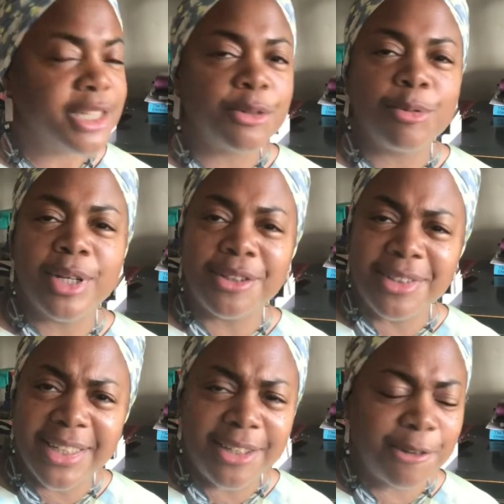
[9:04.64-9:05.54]
the real
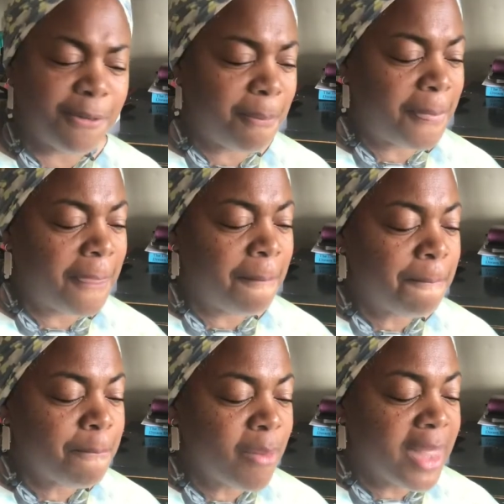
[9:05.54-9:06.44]
deal.
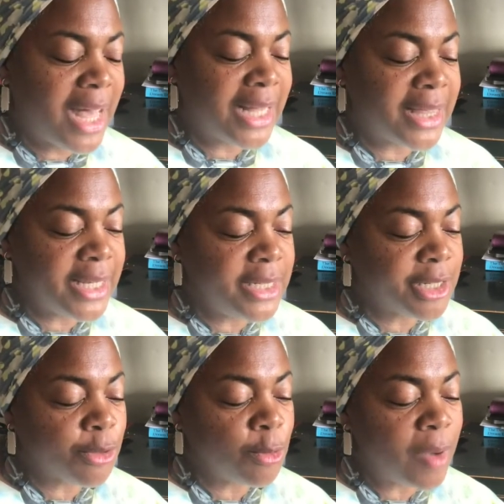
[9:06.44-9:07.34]
At this
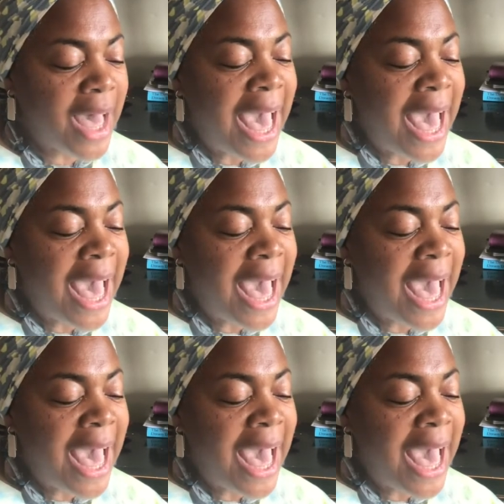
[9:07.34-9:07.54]
thought,